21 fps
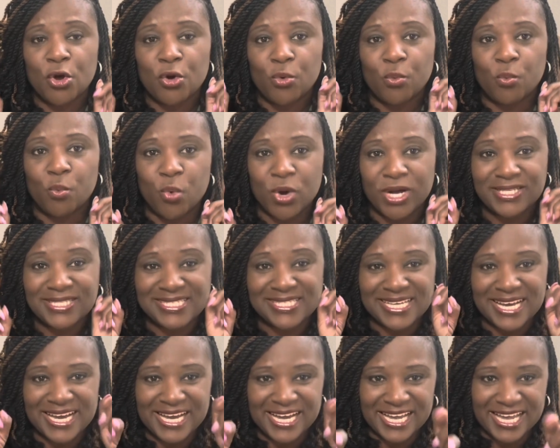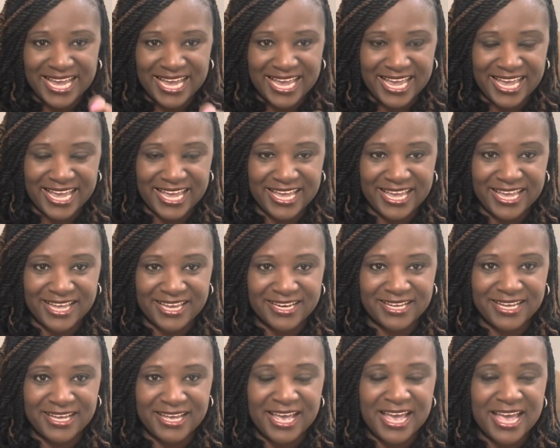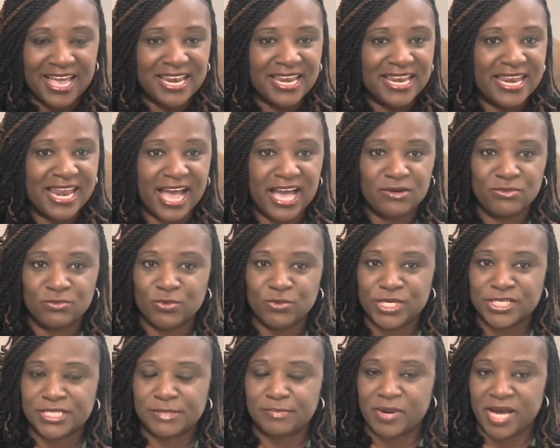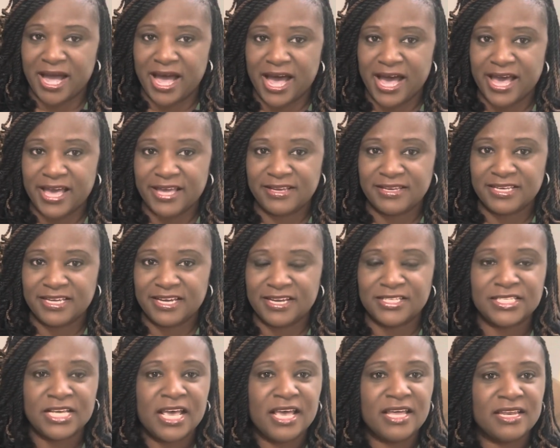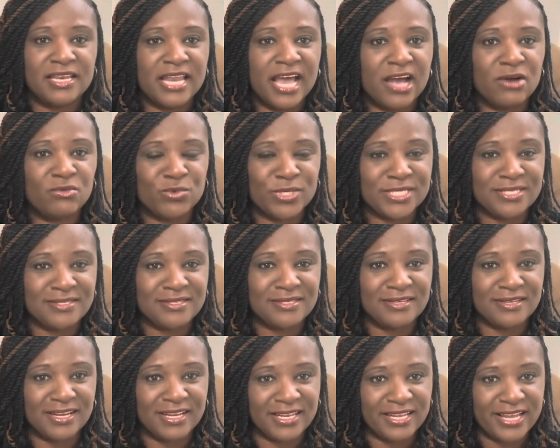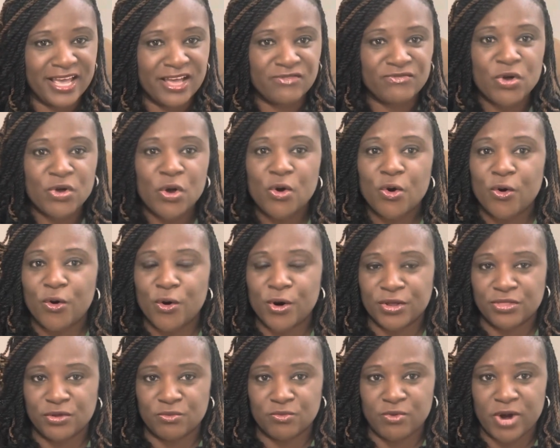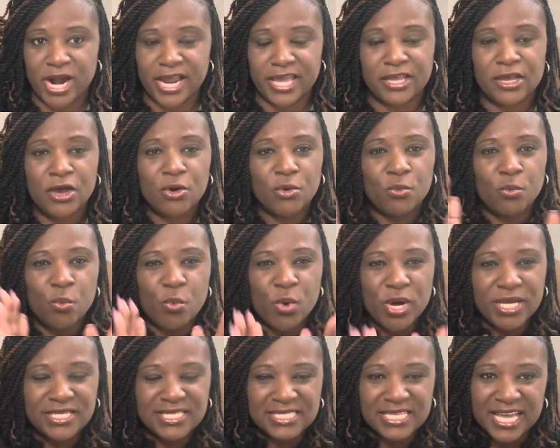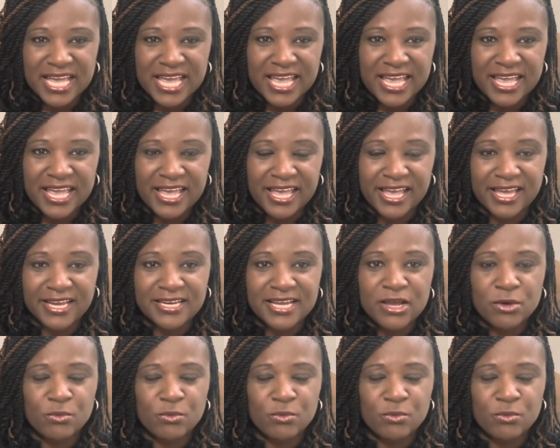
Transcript: what's ahead, not what's behind us, not what's to the left or the right. What's ahead?